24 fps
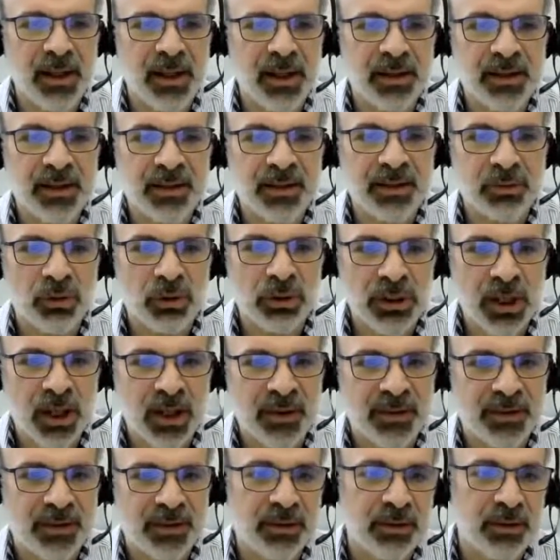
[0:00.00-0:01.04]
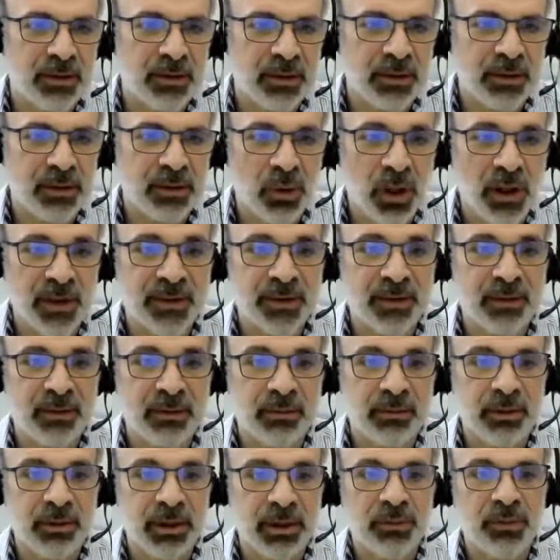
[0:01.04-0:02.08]
decentralized
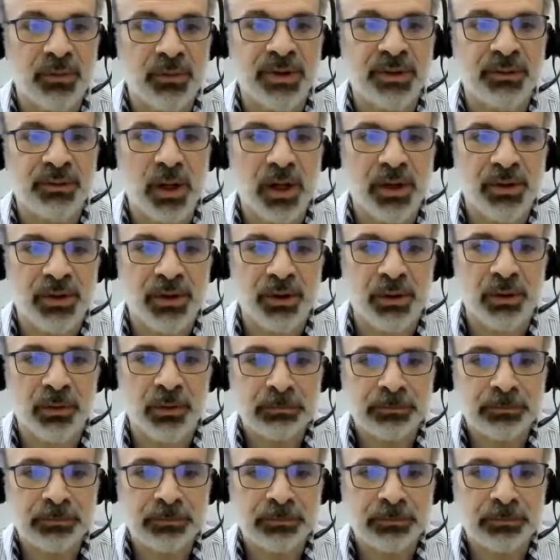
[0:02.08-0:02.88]
trust infrastructure.